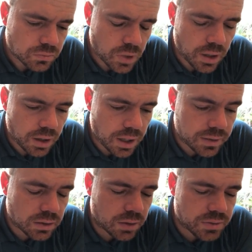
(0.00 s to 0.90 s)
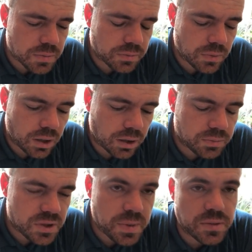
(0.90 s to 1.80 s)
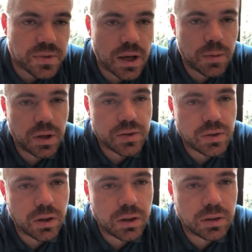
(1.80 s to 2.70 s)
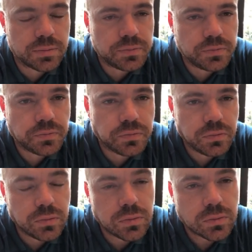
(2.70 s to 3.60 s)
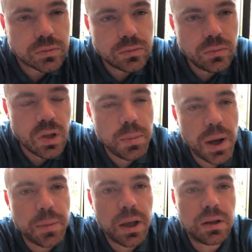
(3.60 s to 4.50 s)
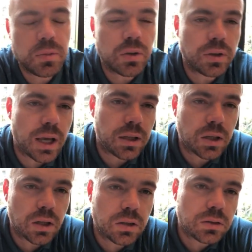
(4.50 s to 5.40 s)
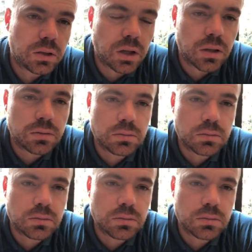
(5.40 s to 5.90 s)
Yeah, I'd love to spend some time in Australia. I might end up doing that here, in